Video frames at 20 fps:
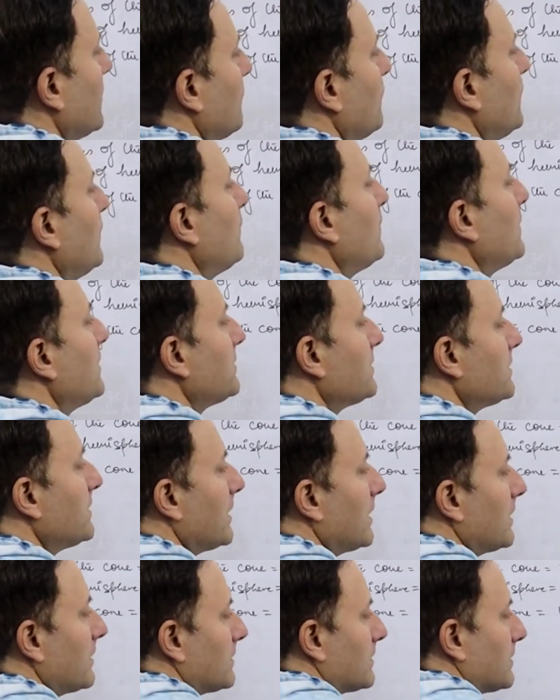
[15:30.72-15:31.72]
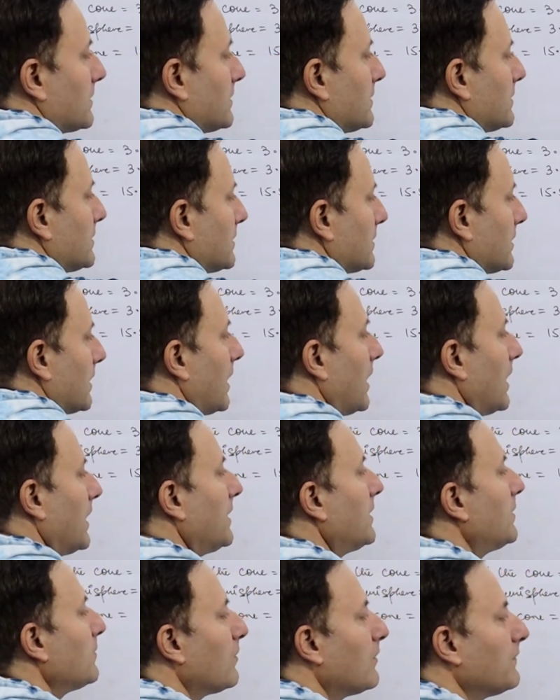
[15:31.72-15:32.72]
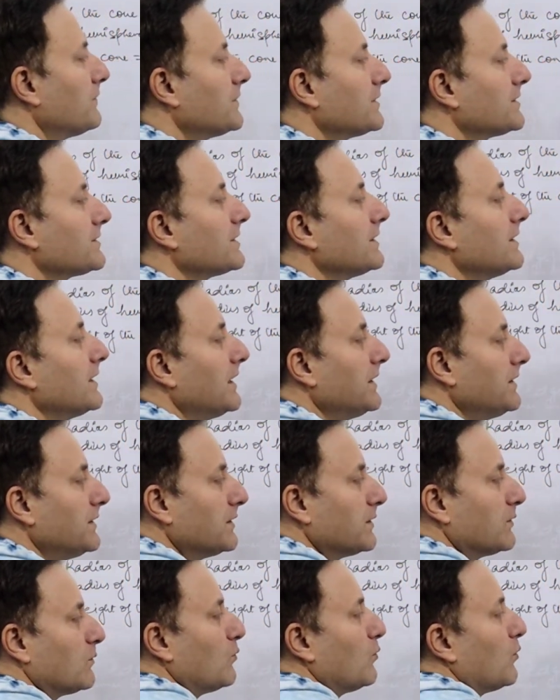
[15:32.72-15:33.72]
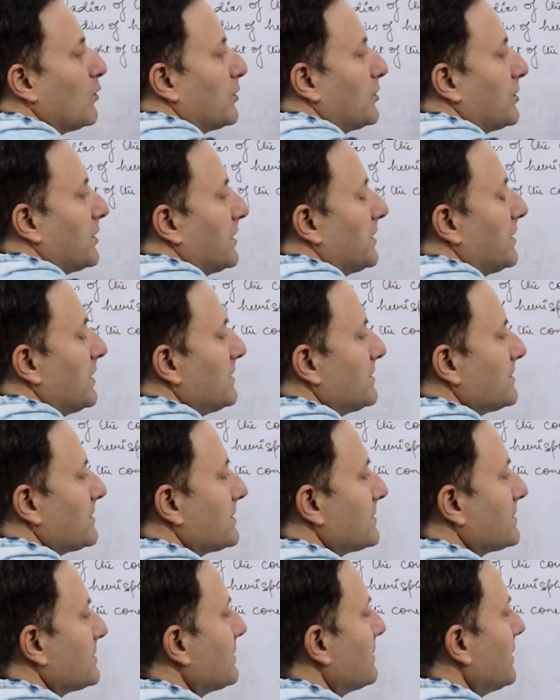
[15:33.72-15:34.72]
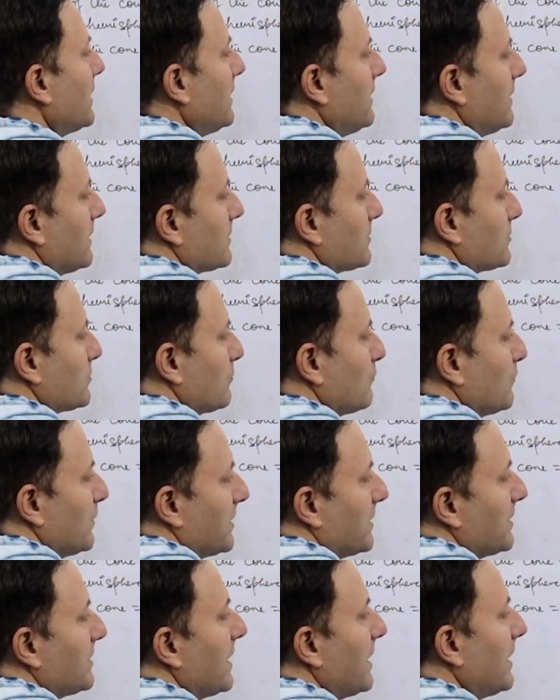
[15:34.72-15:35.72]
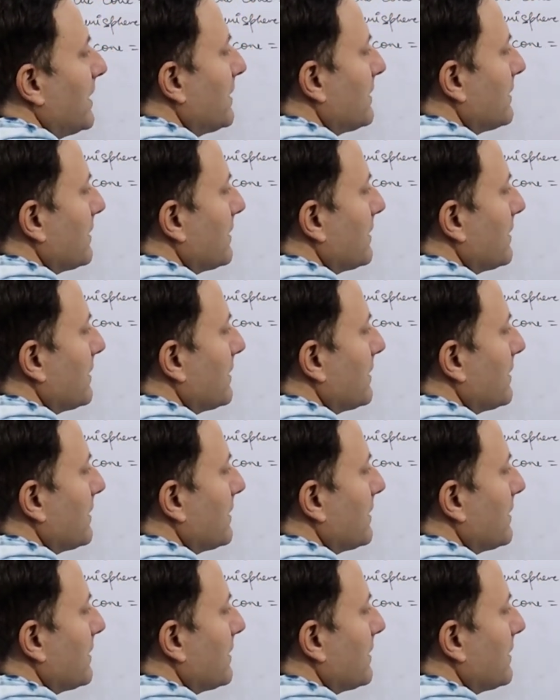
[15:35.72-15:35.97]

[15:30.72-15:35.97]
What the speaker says: We will deduct the height of the cylinder. What it is the radius. So we can take it